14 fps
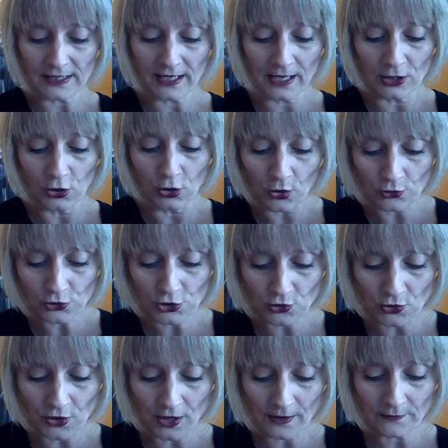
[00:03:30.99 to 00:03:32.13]
and low
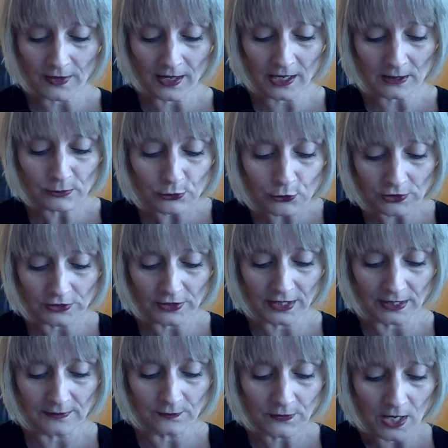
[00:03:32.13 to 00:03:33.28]
sugar and
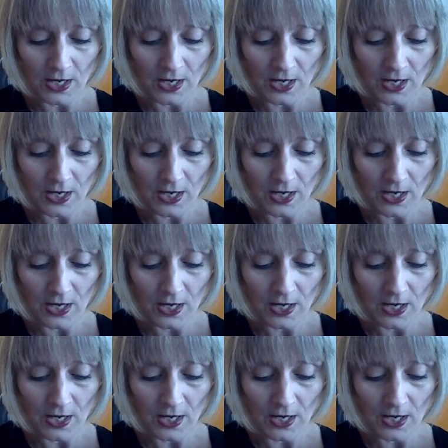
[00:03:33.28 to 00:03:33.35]
protein,